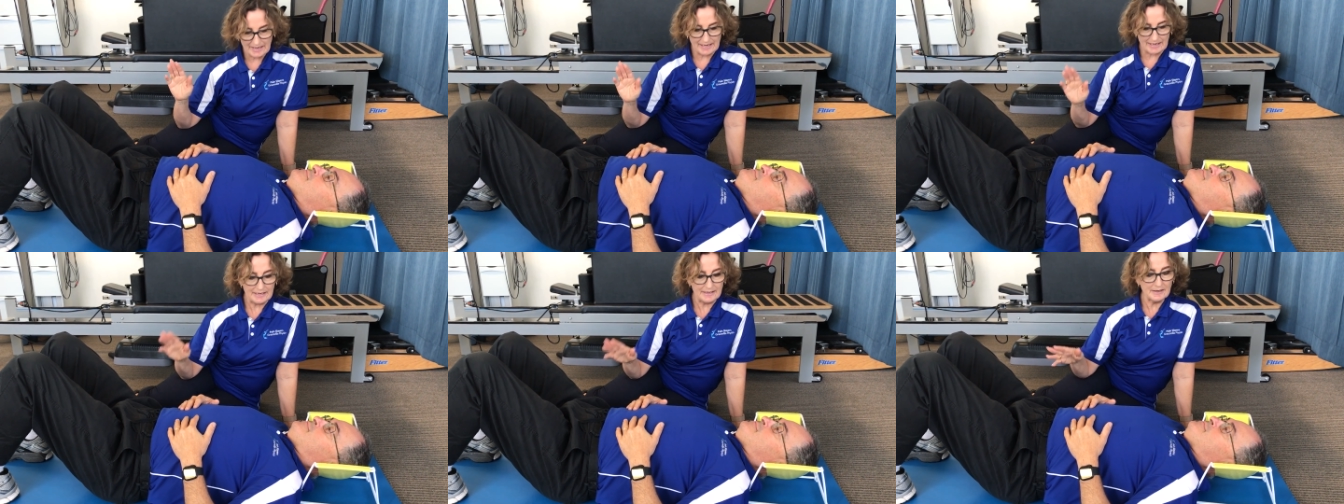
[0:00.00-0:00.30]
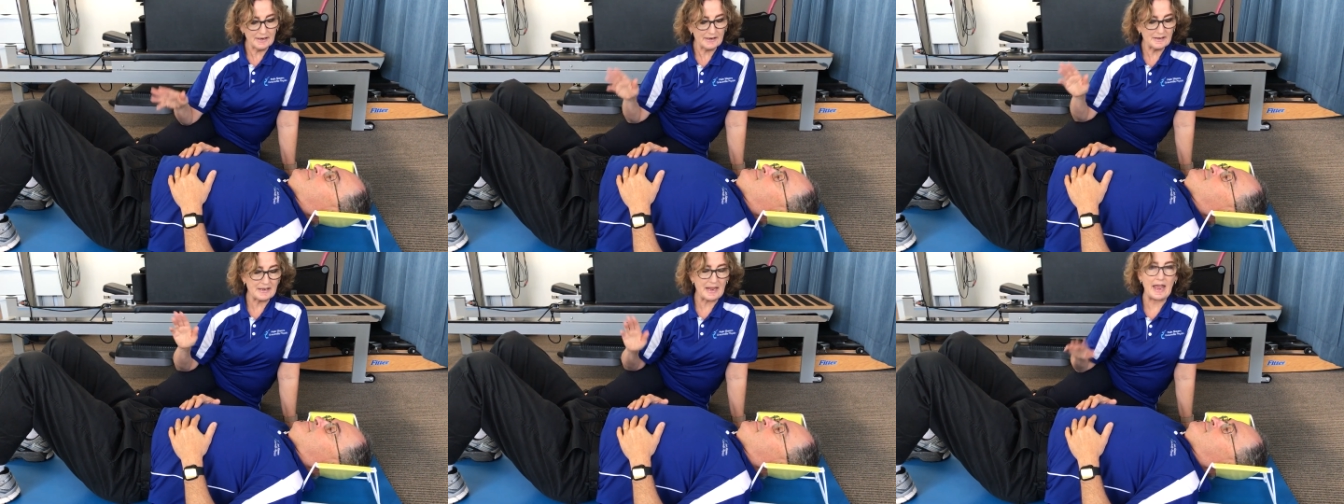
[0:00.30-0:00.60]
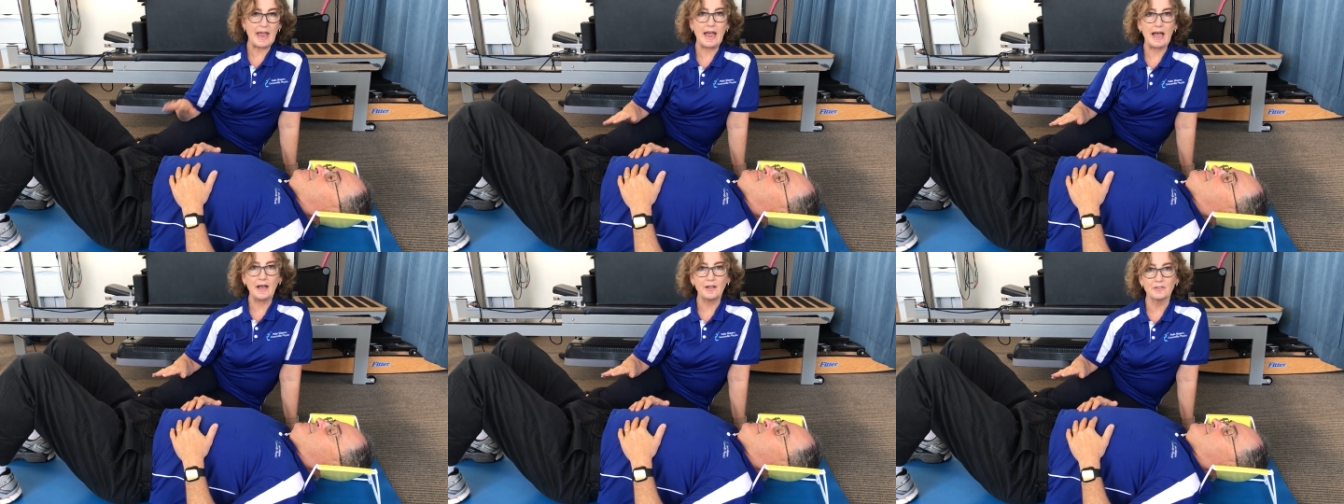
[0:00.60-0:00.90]
In and
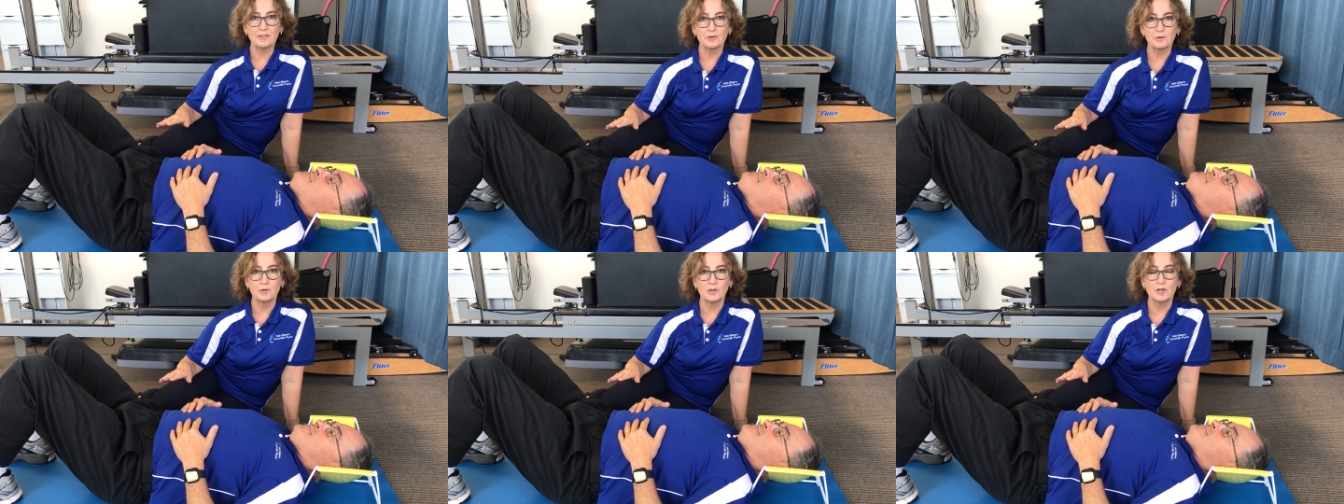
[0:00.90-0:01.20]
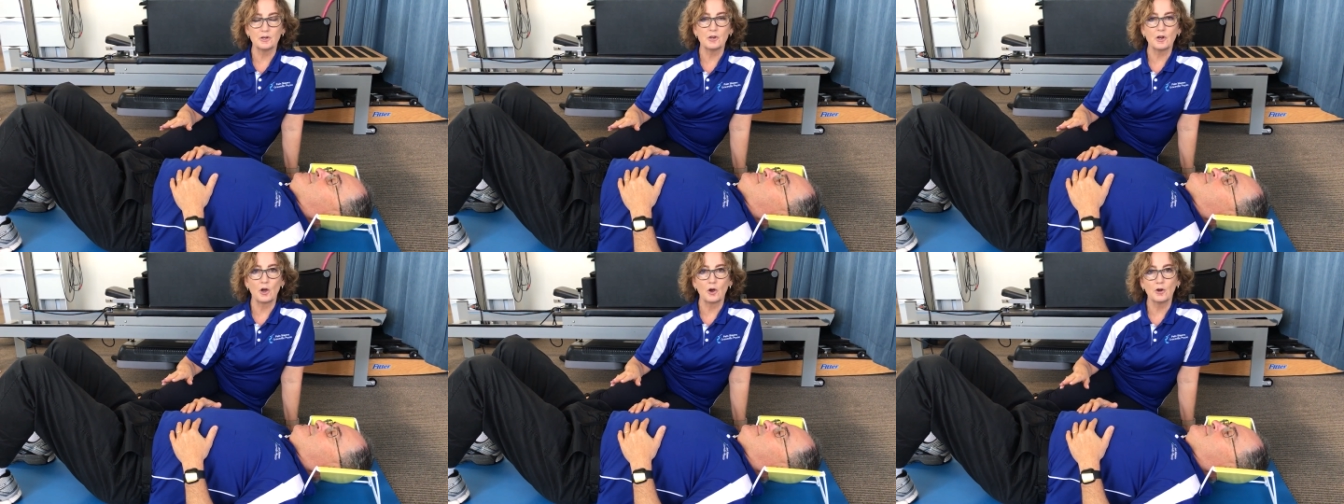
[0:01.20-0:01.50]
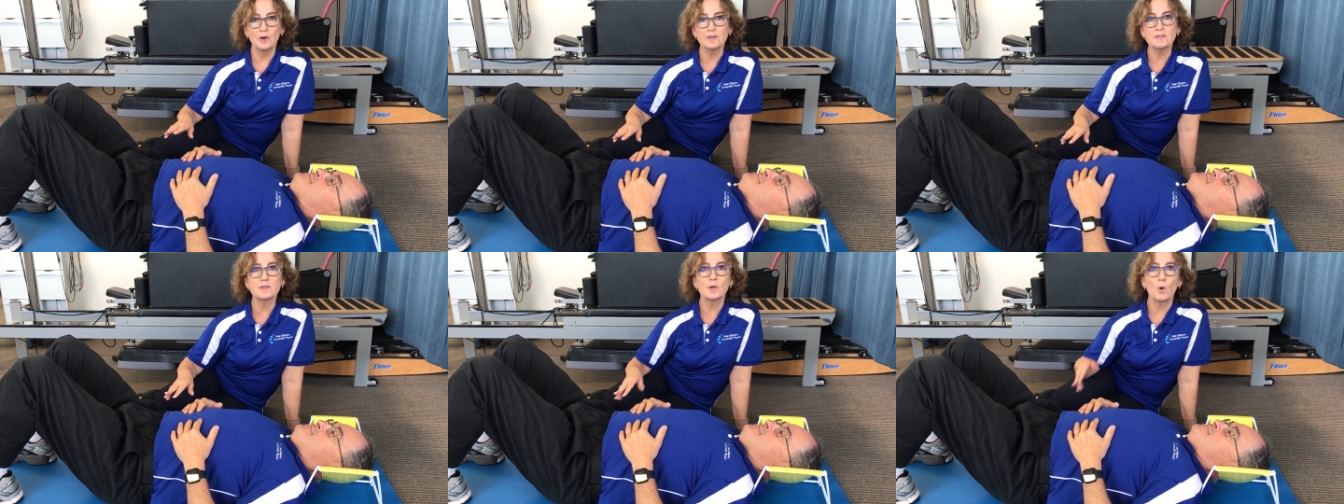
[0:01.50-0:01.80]
out through your
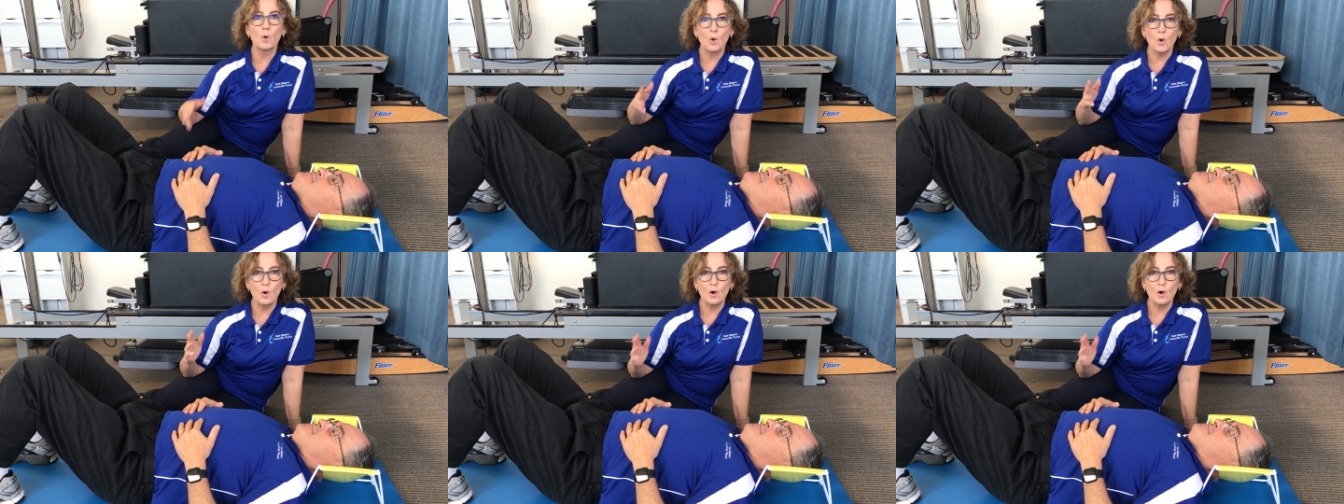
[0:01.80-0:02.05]
nose,